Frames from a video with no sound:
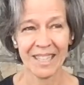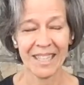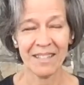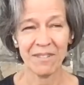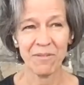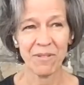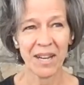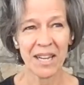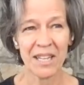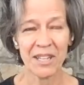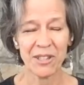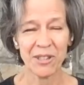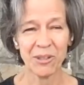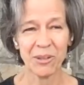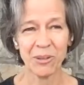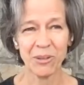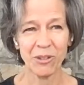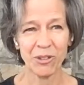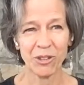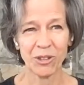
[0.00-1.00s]
invite
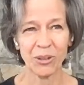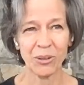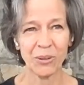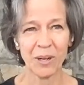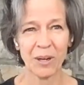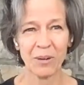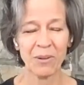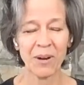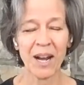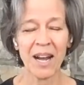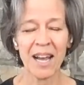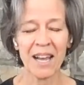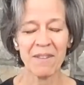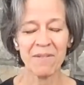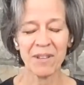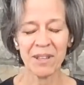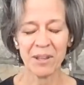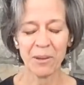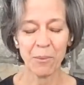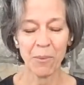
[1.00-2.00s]
you to
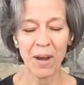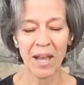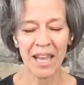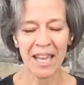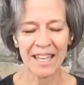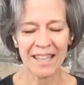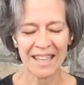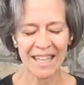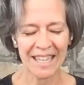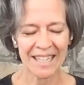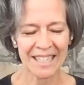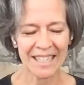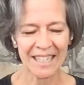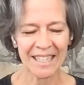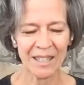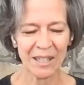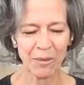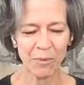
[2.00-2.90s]
arrive in the way that